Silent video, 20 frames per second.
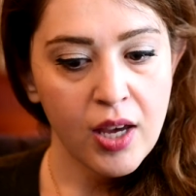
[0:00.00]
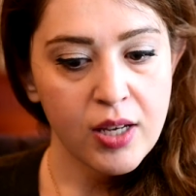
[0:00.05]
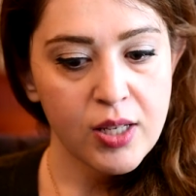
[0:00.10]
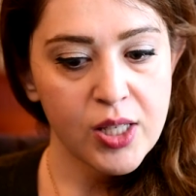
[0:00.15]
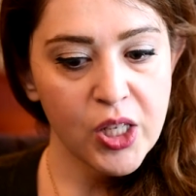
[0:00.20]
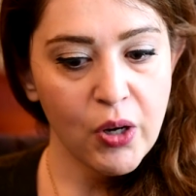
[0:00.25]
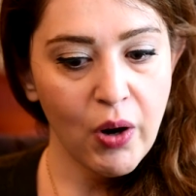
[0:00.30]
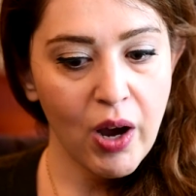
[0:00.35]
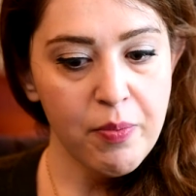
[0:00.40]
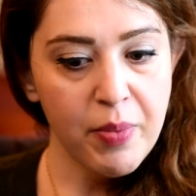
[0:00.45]

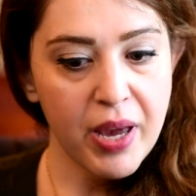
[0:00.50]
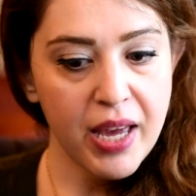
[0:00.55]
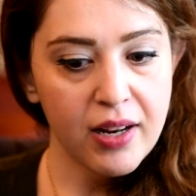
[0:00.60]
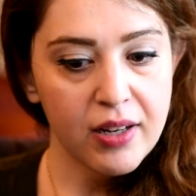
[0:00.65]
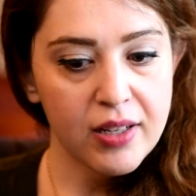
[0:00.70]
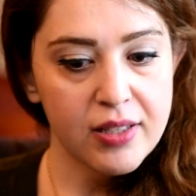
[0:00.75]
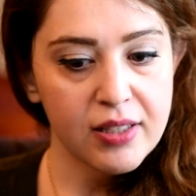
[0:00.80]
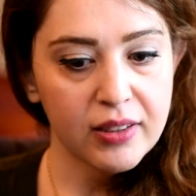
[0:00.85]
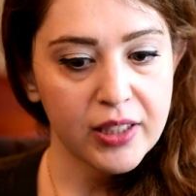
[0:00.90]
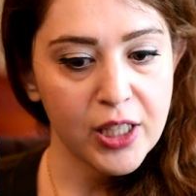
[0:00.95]
So I made
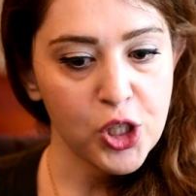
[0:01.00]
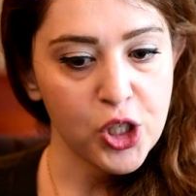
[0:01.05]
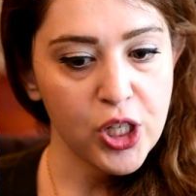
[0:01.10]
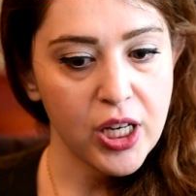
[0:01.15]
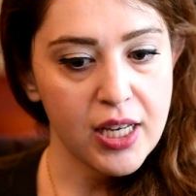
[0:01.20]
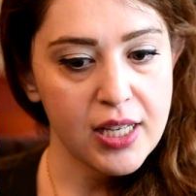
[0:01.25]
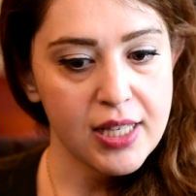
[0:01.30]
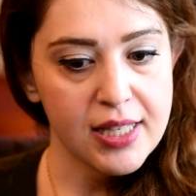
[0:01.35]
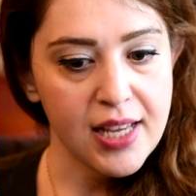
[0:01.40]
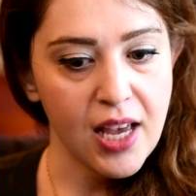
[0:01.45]
a
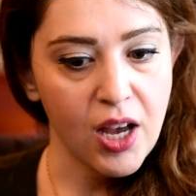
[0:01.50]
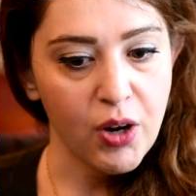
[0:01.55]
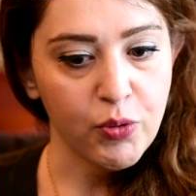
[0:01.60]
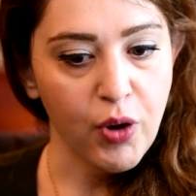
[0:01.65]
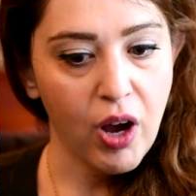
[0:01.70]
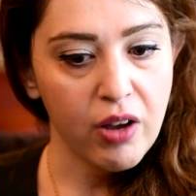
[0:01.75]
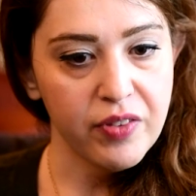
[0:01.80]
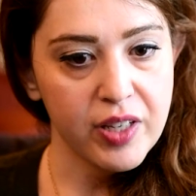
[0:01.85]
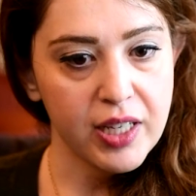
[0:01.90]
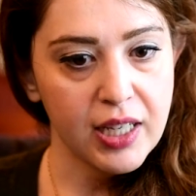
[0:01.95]
delicious
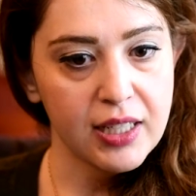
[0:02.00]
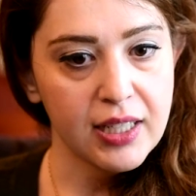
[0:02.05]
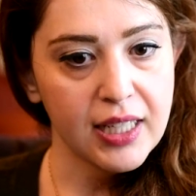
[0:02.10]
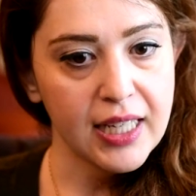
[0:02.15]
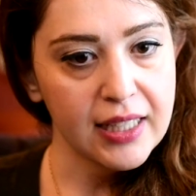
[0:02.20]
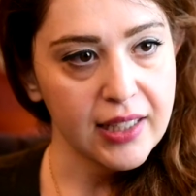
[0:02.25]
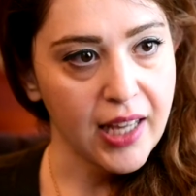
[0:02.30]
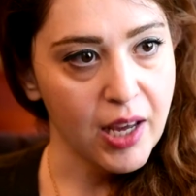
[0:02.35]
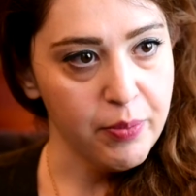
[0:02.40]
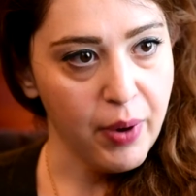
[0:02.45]
raw vegan
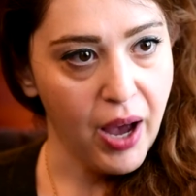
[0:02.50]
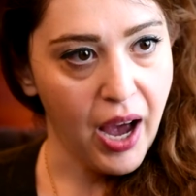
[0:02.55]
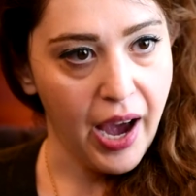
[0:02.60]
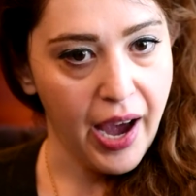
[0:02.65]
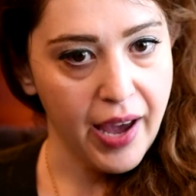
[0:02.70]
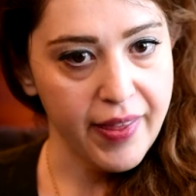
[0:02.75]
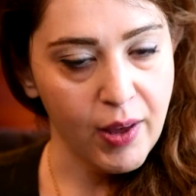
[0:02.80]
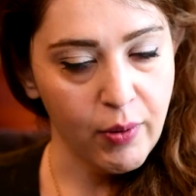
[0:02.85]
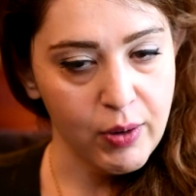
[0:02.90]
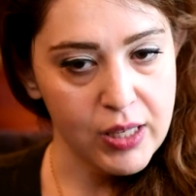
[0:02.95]
key lime
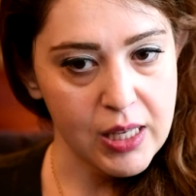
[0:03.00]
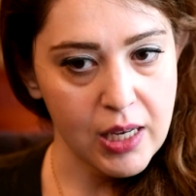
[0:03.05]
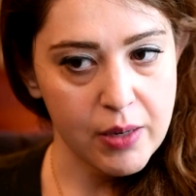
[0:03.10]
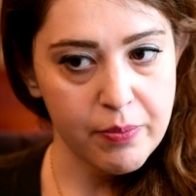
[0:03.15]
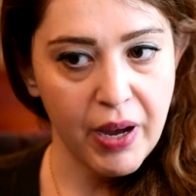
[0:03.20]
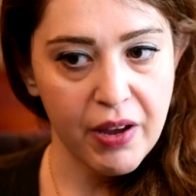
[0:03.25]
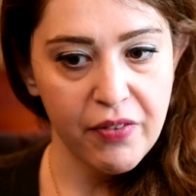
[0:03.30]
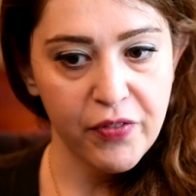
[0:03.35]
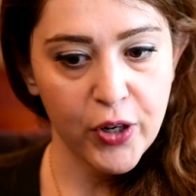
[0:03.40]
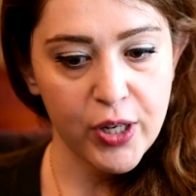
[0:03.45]
pie. That was
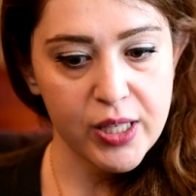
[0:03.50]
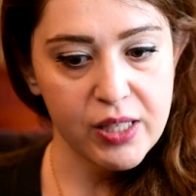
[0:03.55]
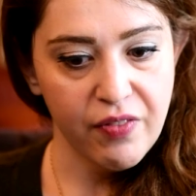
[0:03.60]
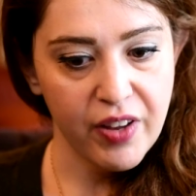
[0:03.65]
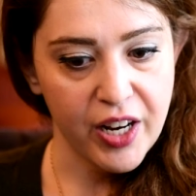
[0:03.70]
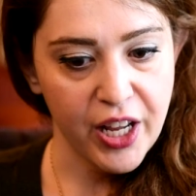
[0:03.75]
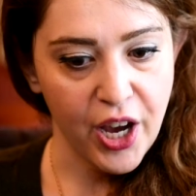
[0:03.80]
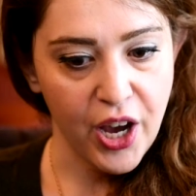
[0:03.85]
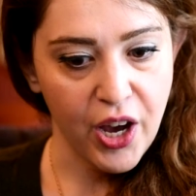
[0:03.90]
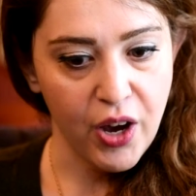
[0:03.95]
like my first
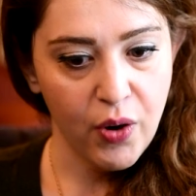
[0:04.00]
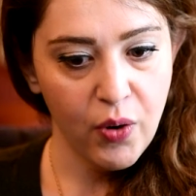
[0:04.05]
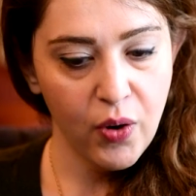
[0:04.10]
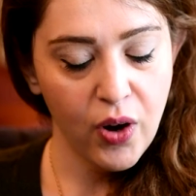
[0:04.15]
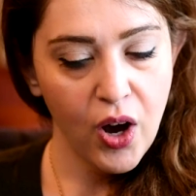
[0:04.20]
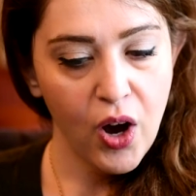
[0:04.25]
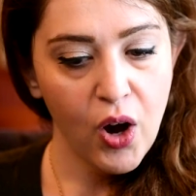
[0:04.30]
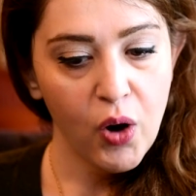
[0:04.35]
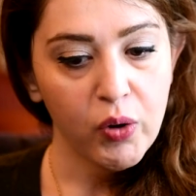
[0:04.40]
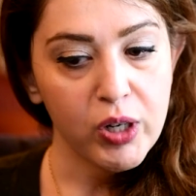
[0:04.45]

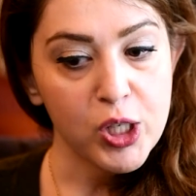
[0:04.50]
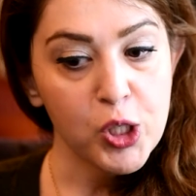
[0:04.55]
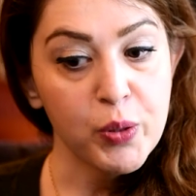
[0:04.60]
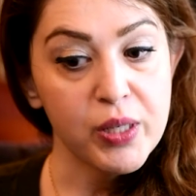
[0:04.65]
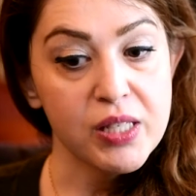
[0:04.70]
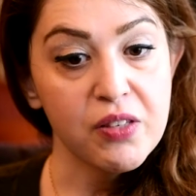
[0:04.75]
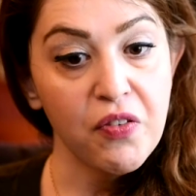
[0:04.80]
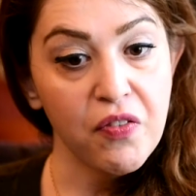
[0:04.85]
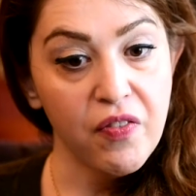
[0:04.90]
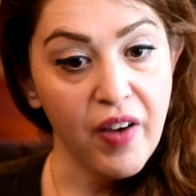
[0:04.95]
video, which
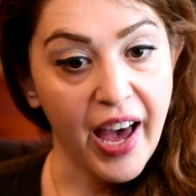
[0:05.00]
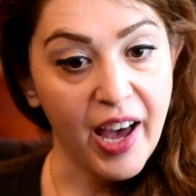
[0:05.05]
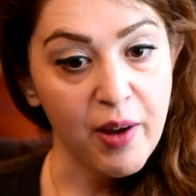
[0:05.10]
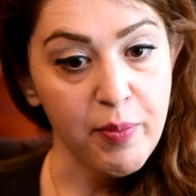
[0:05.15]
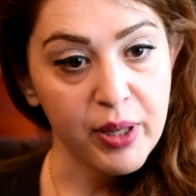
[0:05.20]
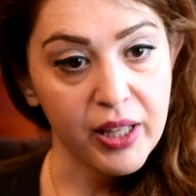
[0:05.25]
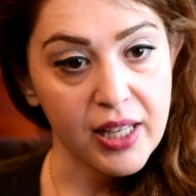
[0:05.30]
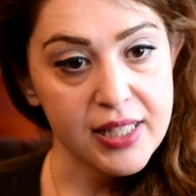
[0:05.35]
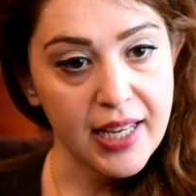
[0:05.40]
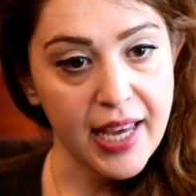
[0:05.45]
was
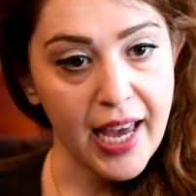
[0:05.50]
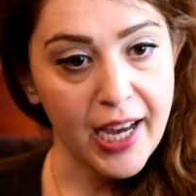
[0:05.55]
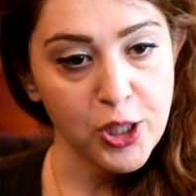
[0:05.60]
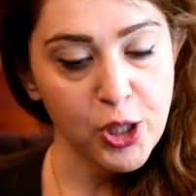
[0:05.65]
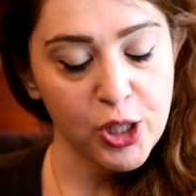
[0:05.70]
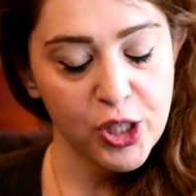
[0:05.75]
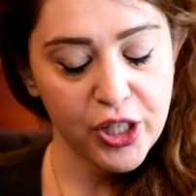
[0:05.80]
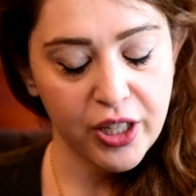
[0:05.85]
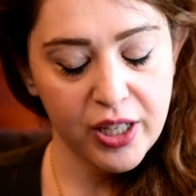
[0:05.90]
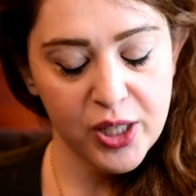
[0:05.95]
fabulous. I
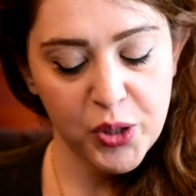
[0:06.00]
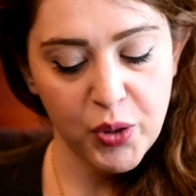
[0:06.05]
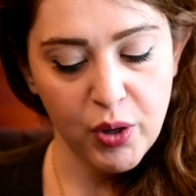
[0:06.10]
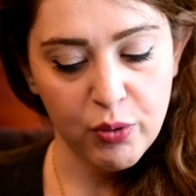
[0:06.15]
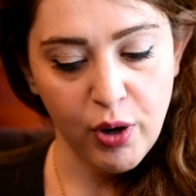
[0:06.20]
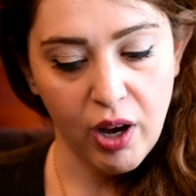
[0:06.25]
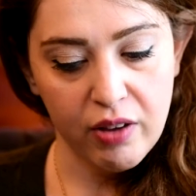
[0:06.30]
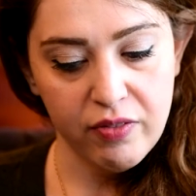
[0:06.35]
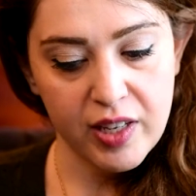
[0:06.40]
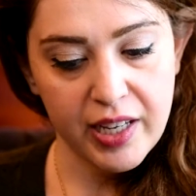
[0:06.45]
actually took it to a
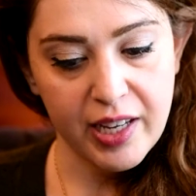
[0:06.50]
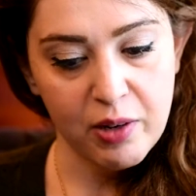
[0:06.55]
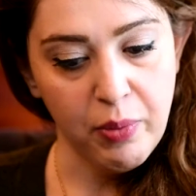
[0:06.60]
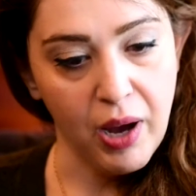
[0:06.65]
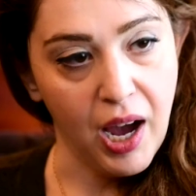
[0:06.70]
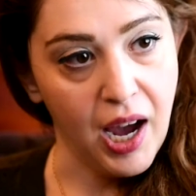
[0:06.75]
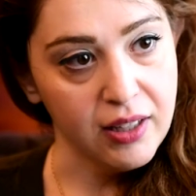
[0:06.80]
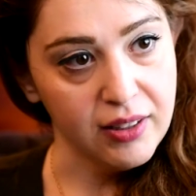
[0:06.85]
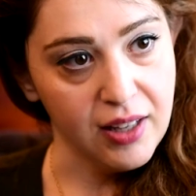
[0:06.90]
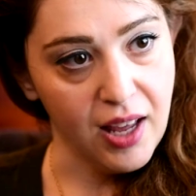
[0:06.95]
raw vegan
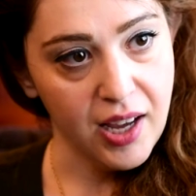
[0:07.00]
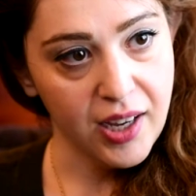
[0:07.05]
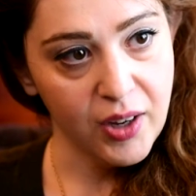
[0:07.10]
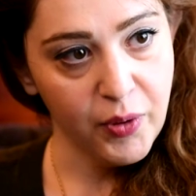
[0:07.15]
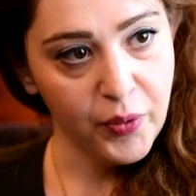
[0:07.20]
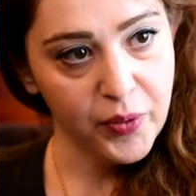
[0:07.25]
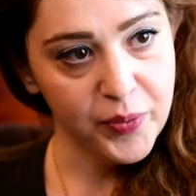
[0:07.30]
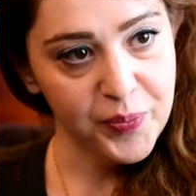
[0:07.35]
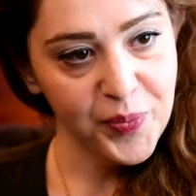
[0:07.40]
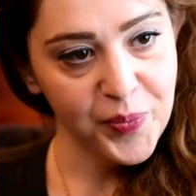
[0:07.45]
potluck.